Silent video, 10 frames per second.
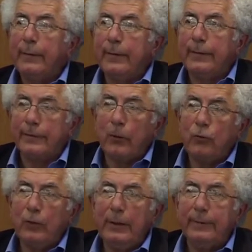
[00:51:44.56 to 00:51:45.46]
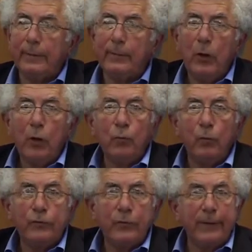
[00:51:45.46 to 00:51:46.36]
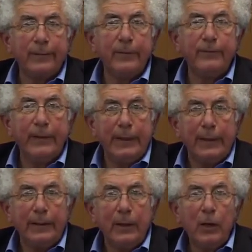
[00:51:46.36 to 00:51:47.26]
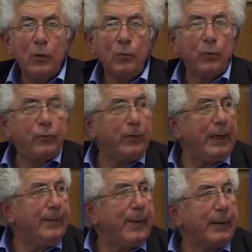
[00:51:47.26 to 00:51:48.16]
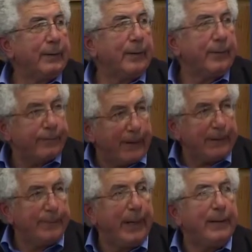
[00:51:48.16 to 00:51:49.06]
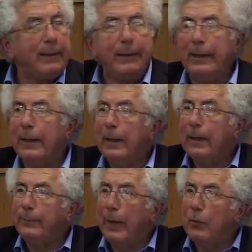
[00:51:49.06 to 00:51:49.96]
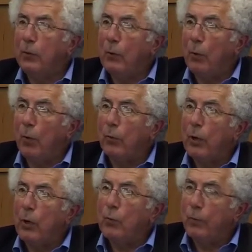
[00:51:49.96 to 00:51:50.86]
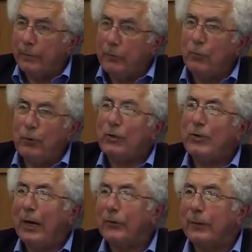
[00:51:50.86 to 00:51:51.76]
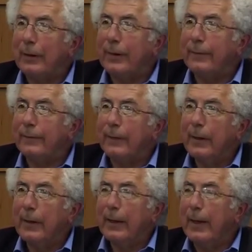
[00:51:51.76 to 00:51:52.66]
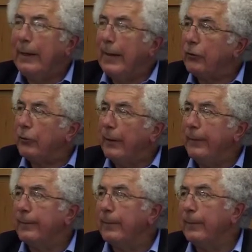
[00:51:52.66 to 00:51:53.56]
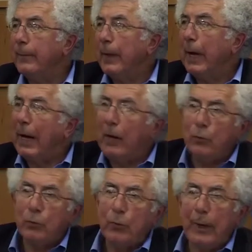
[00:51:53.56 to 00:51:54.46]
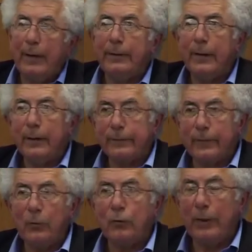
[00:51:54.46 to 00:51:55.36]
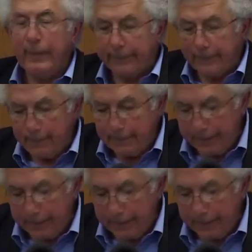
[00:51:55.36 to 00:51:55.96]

that socialism was just a veneer. What really mattered, fundamentally, Ben-Gurion was a Jewish nationalist, and nationalism outweighed socialism.